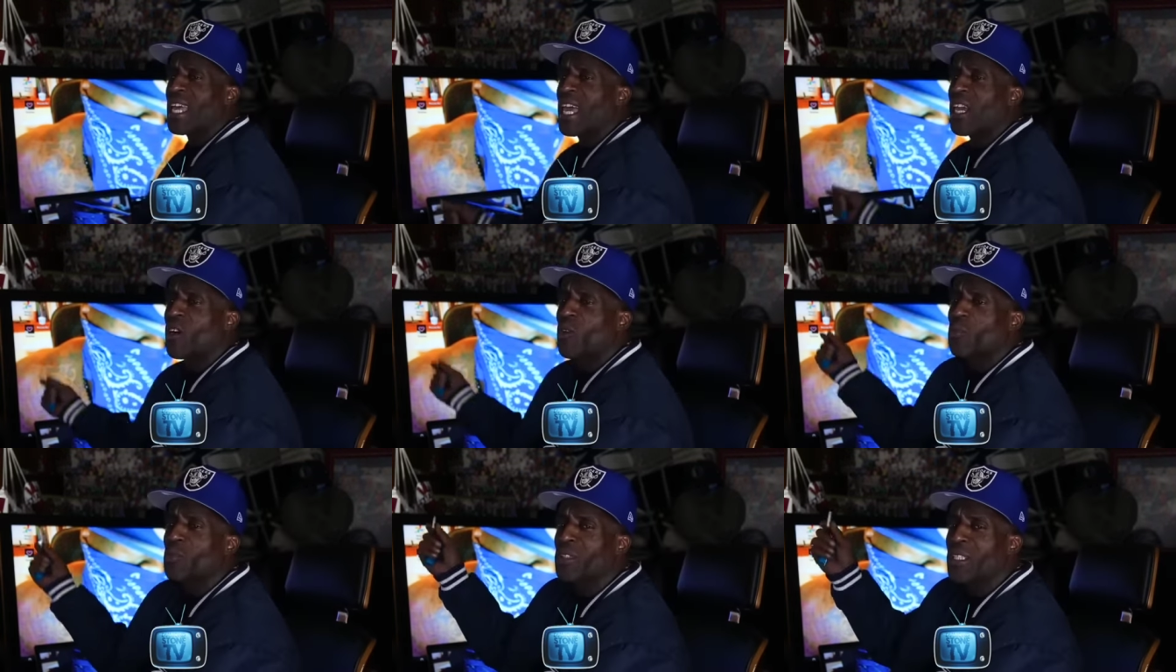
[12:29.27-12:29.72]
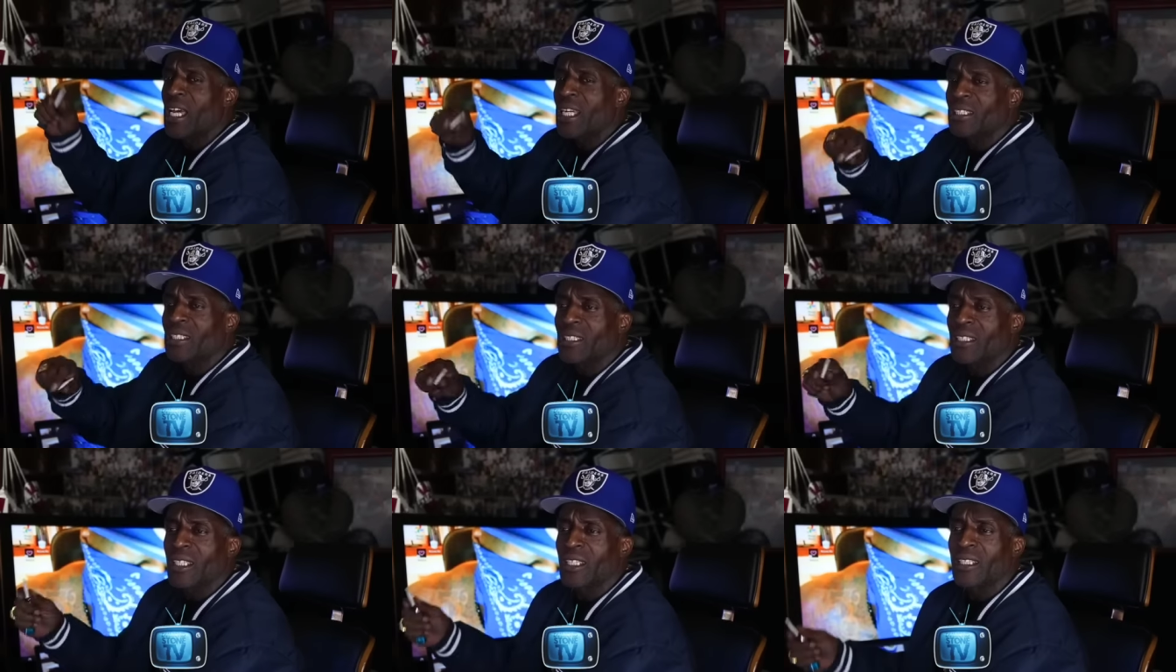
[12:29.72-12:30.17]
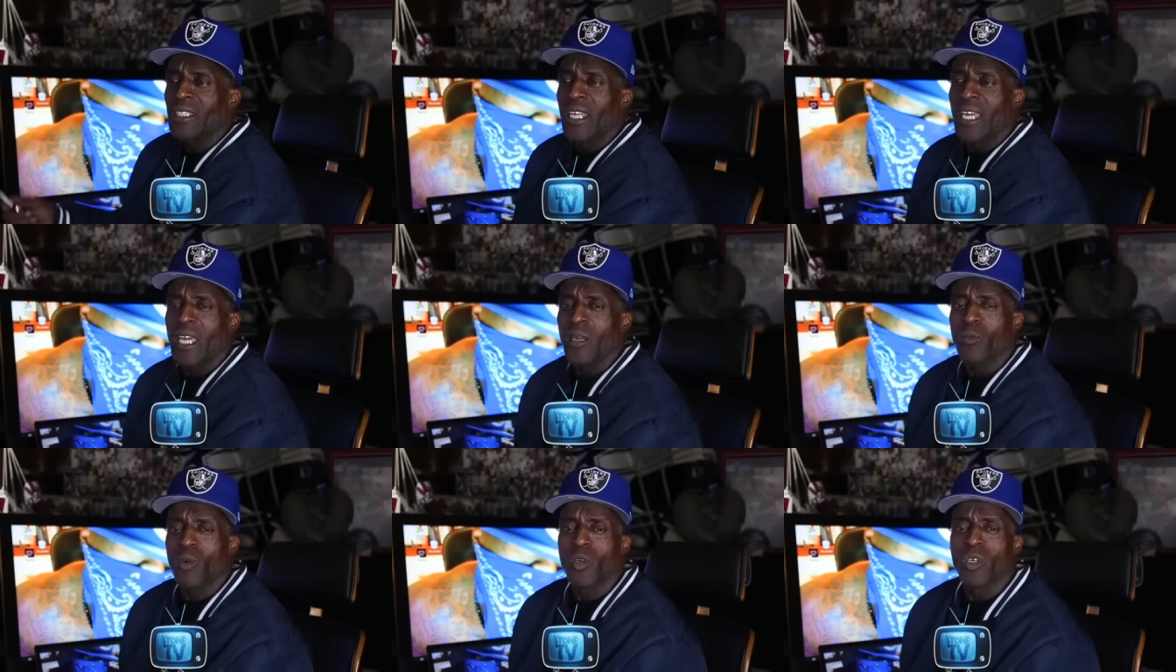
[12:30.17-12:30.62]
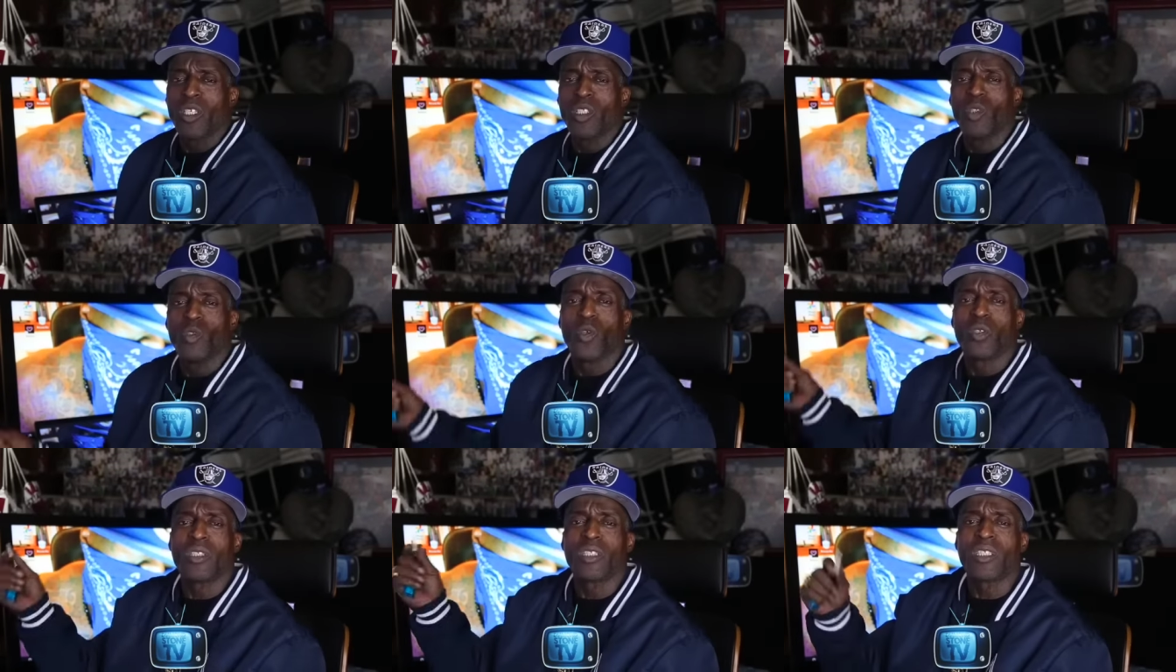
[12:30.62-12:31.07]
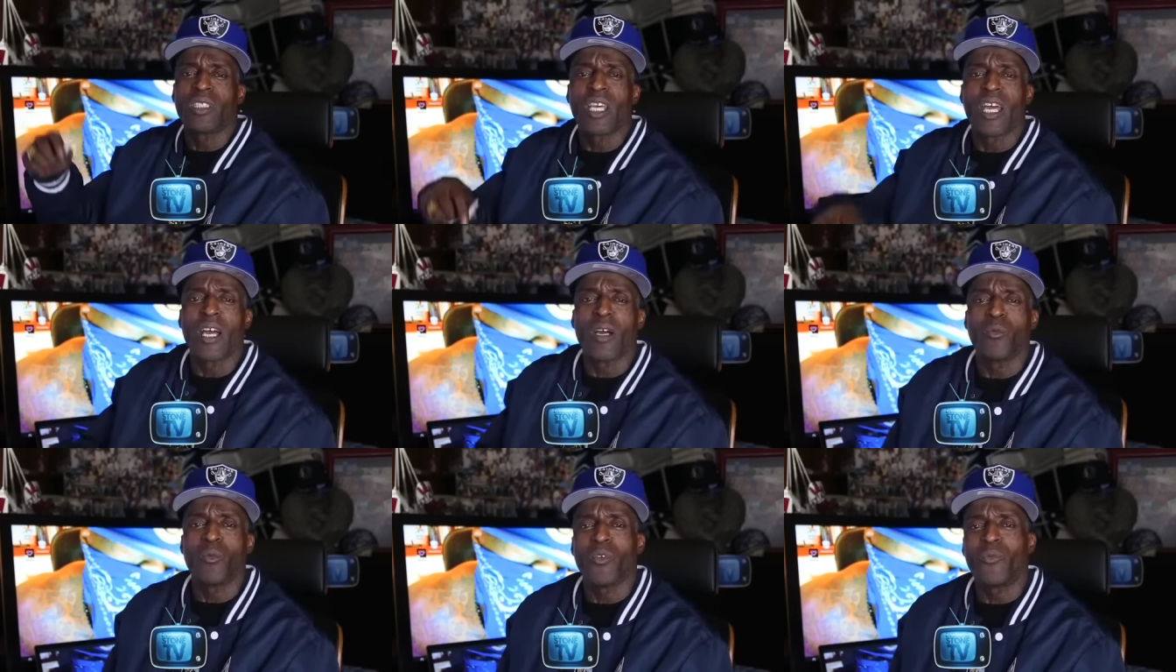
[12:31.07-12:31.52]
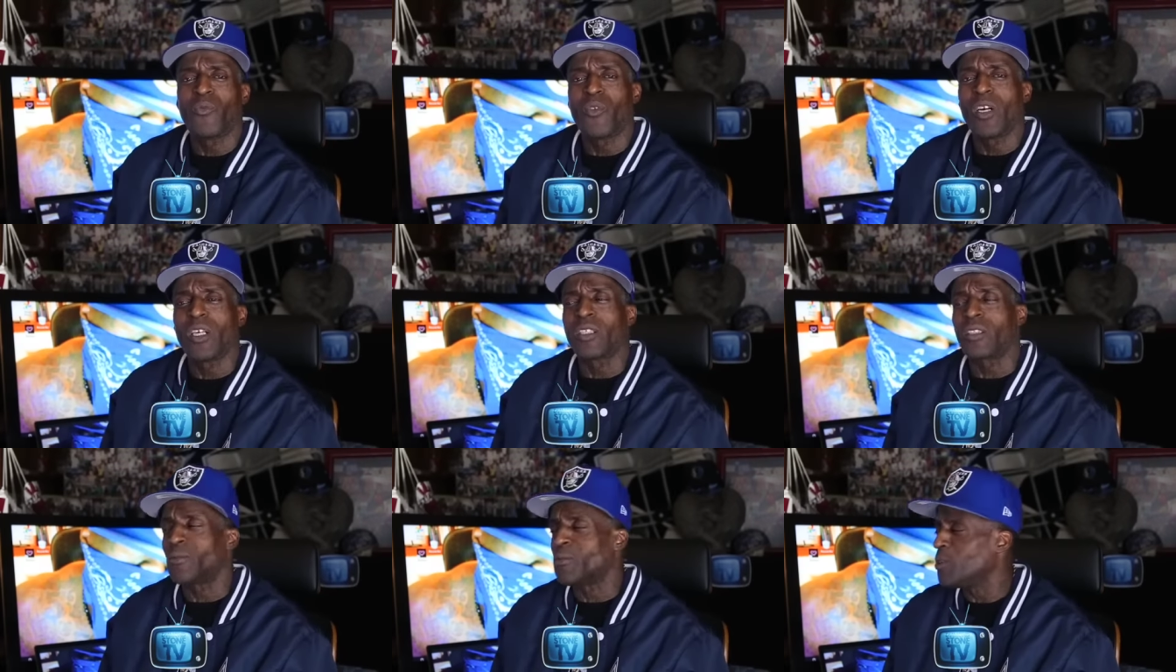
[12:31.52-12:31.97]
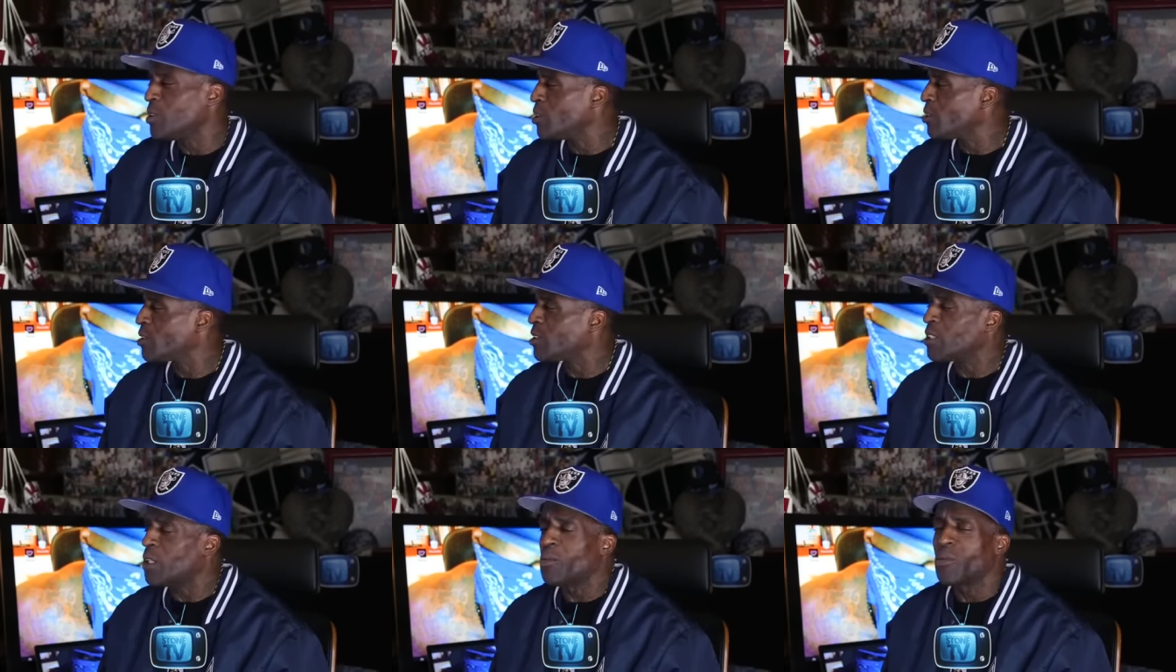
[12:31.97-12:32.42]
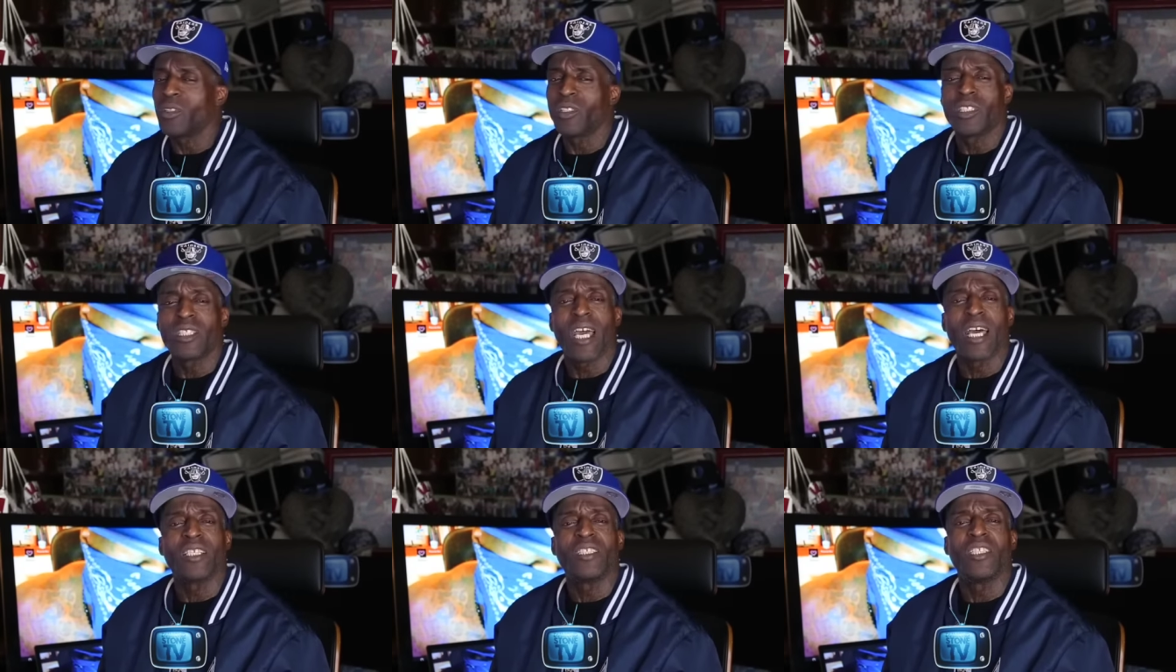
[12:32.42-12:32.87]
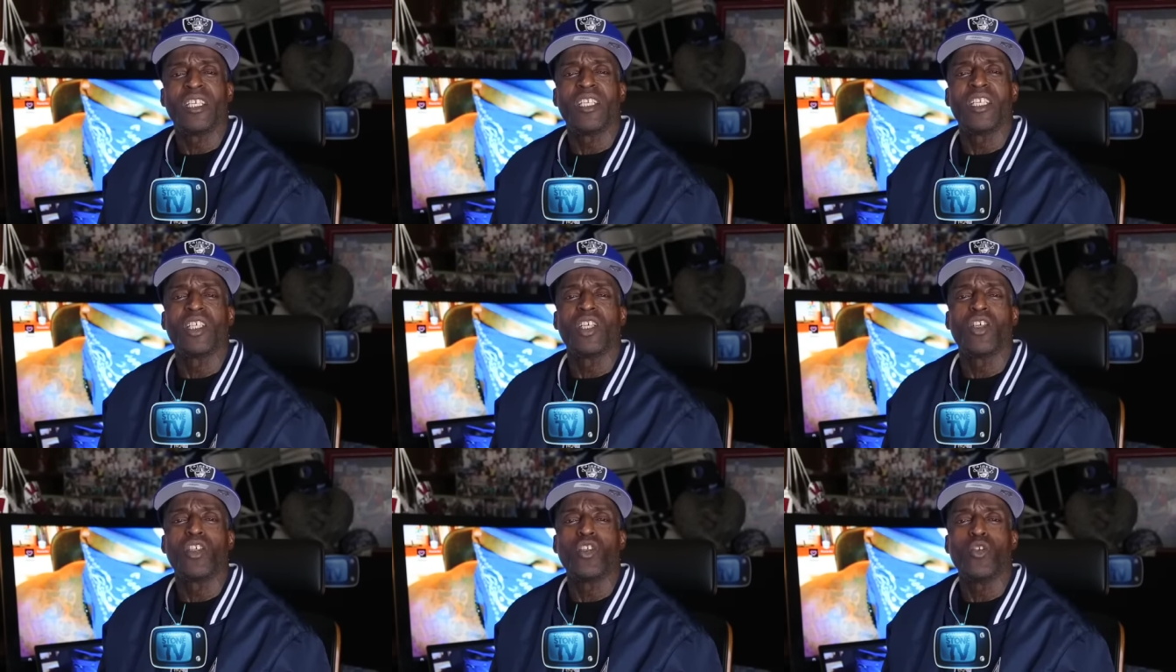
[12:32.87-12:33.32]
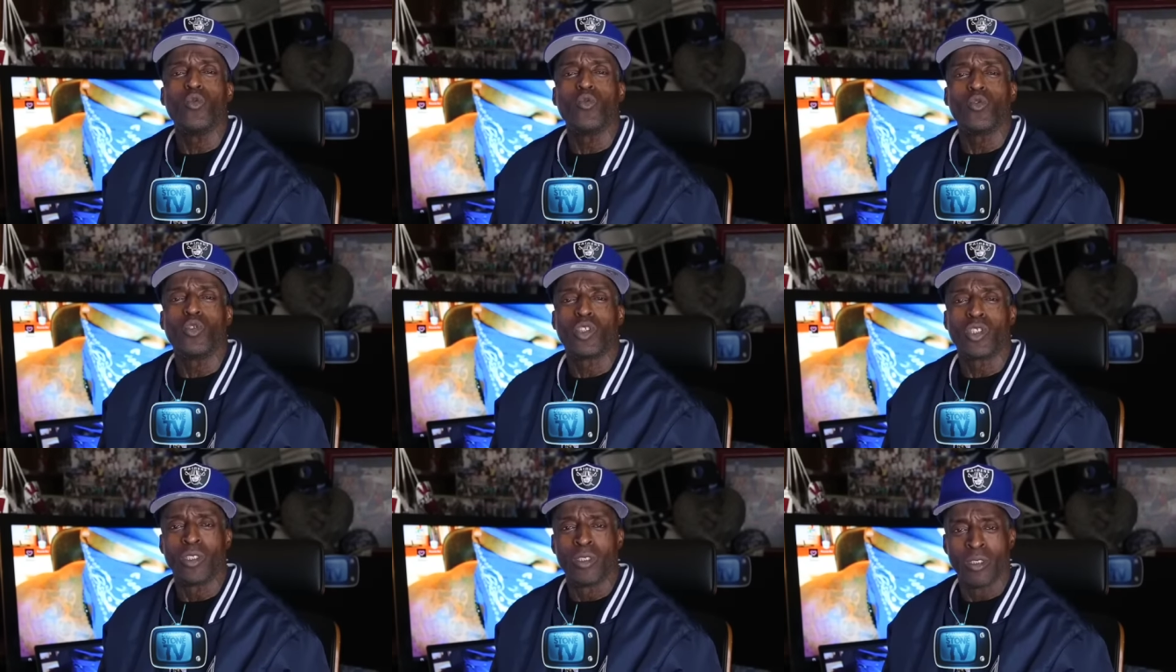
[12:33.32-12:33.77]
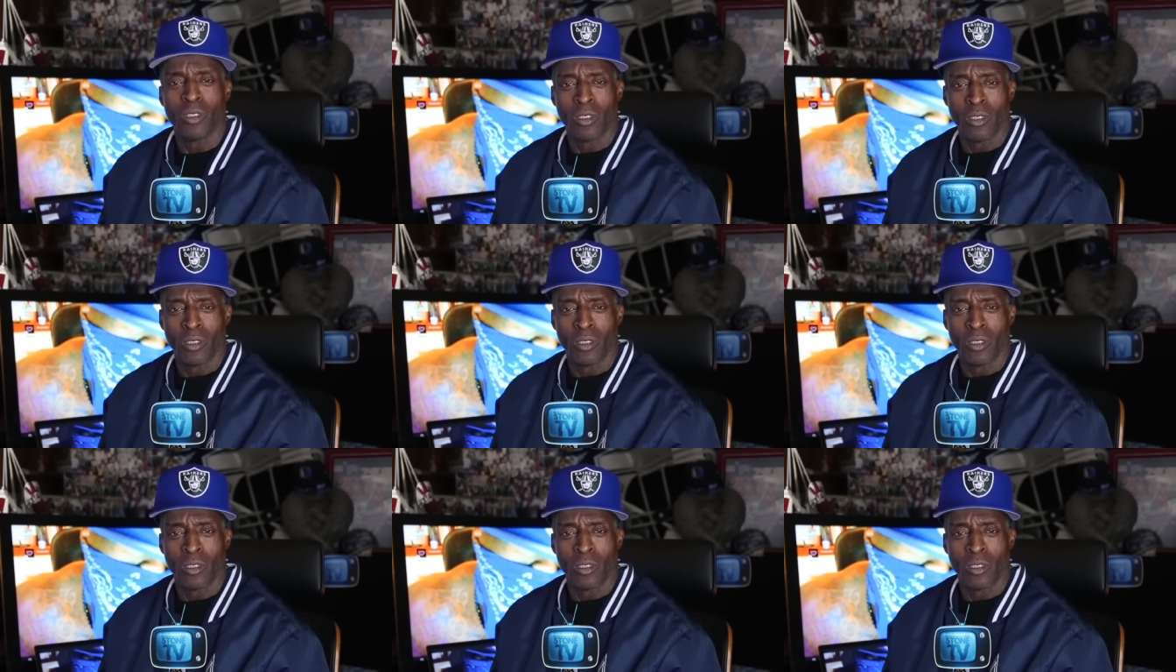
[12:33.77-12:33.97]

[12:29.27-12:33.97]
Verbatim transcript: I ain't gonna pronounce the nigga name on. He doing his time, but fuck it. You know what I'm saying? I mean, shout out to that nigga Gooch.